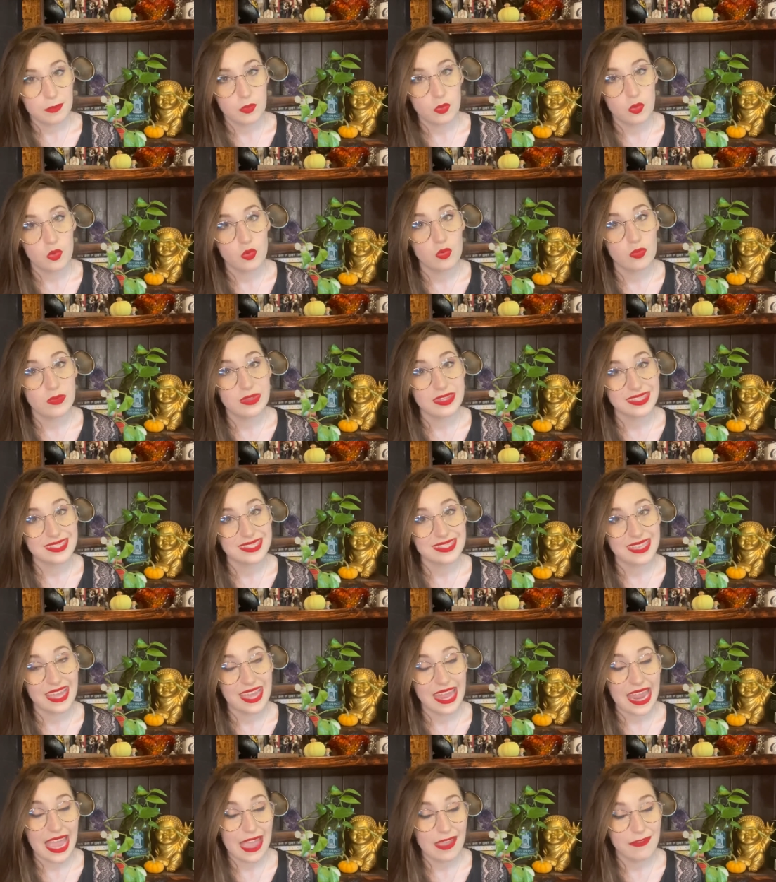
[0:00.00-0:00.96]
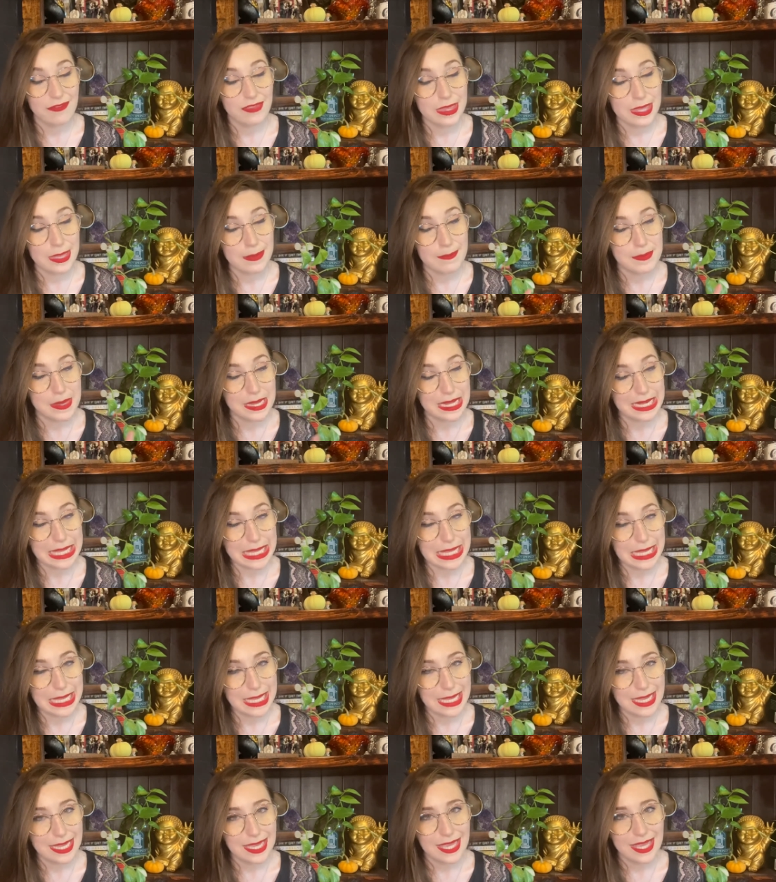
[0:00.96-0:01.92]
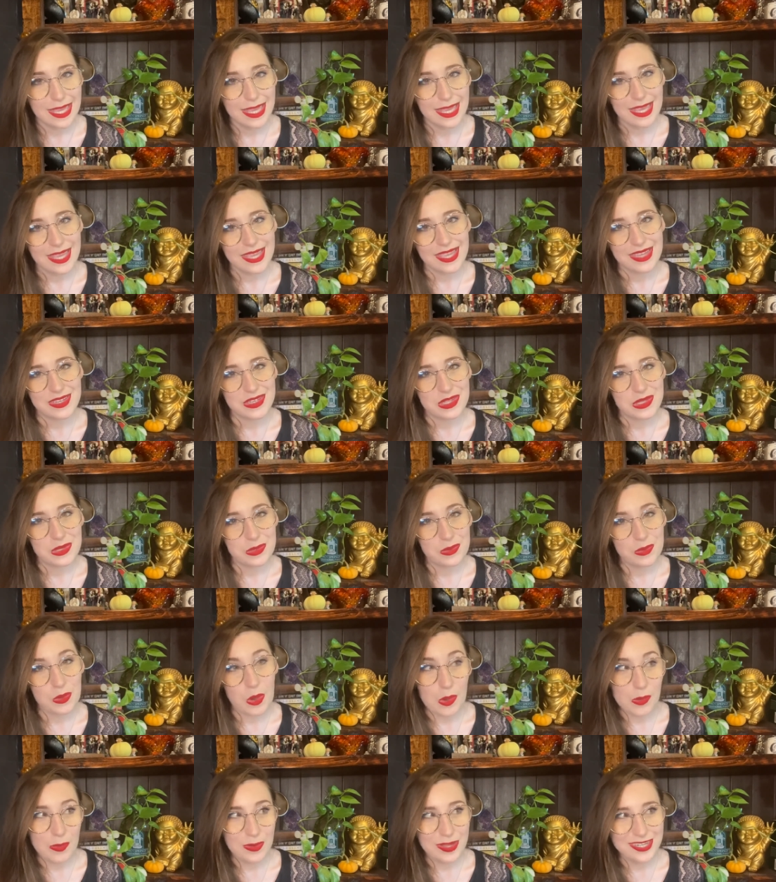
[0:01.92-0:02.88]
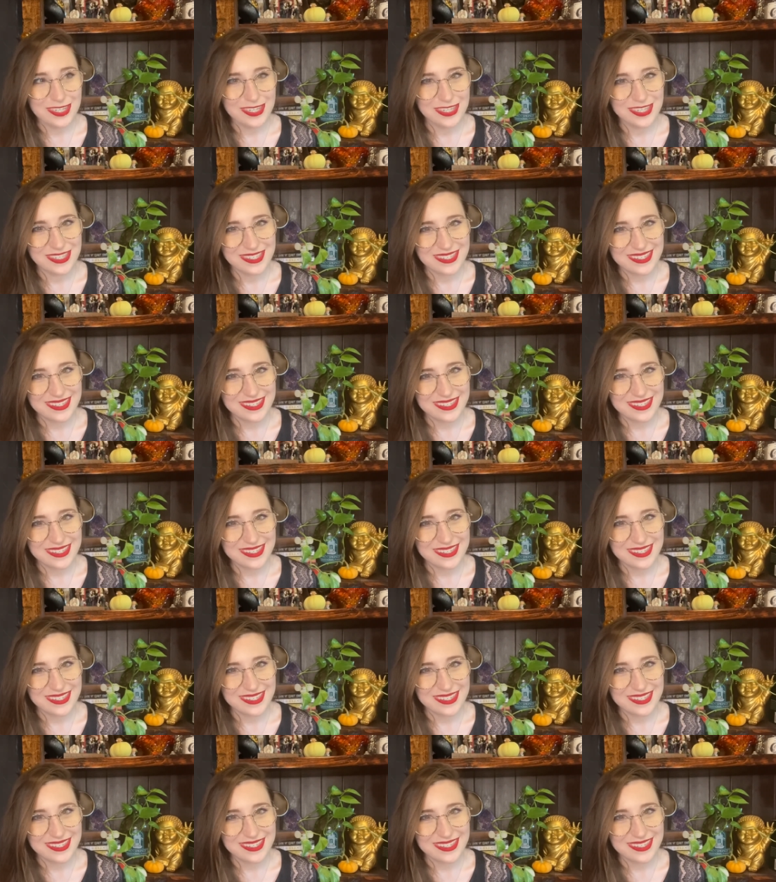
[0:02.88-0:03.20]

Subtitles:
who does not have the money to always